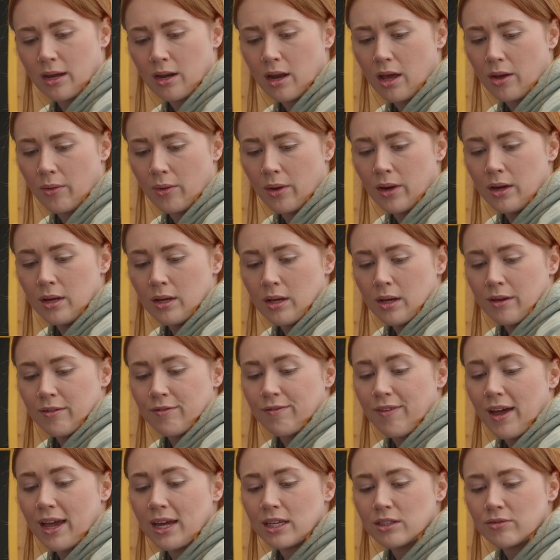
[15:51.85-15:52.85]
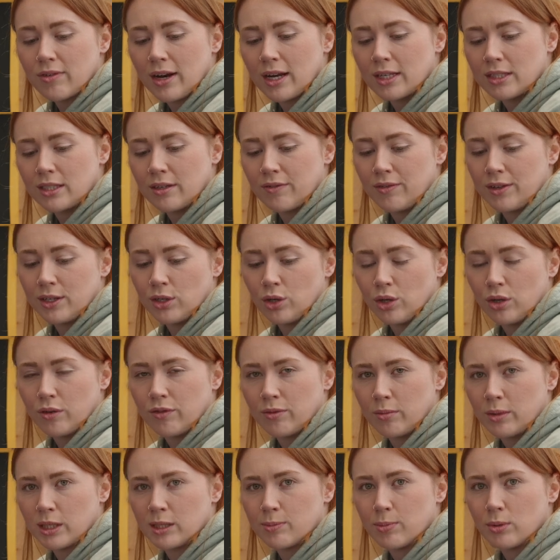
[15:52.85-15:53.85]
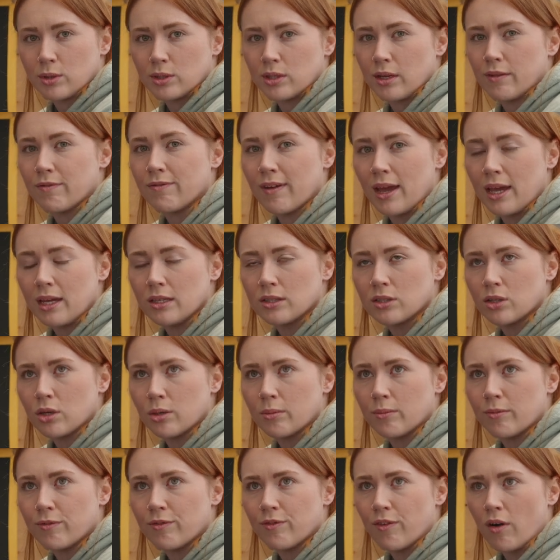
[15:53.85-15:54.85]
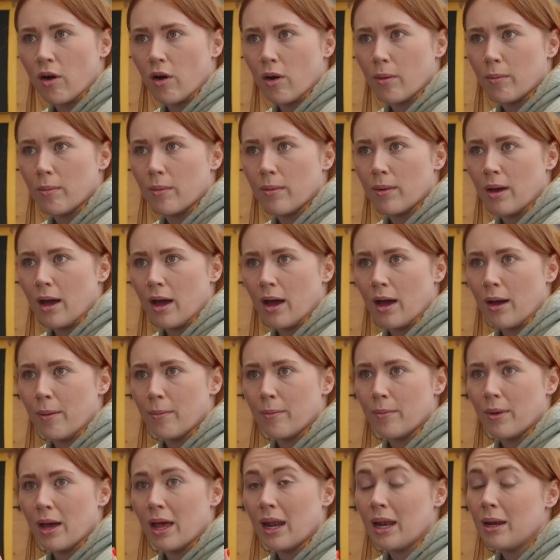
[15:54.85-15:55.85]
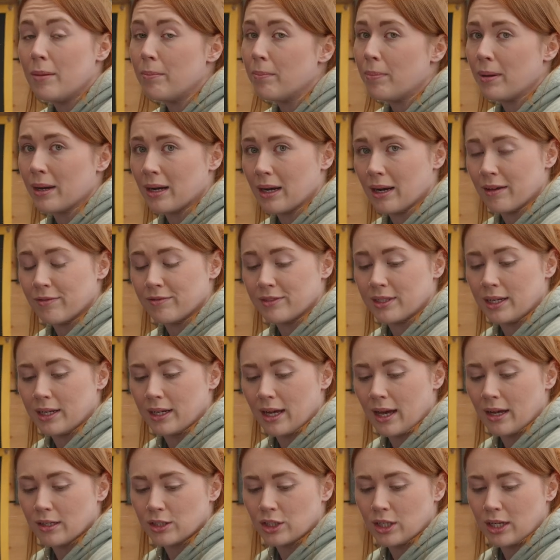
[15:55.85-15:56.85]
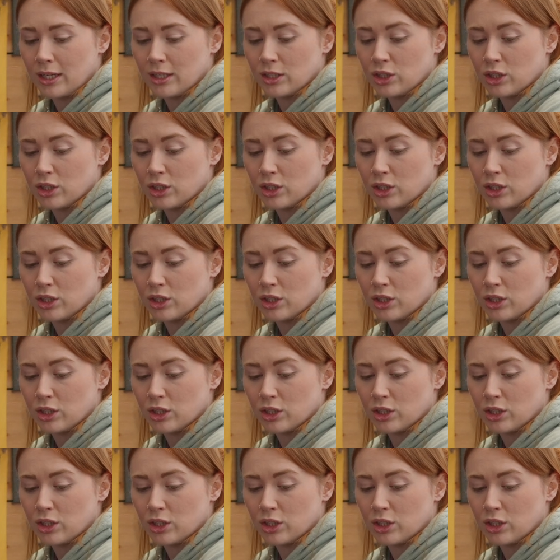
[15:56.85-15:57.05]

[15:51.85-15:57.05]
I know Faye's relatively new from the sport, so Faye's come from Olympic lifting, actually.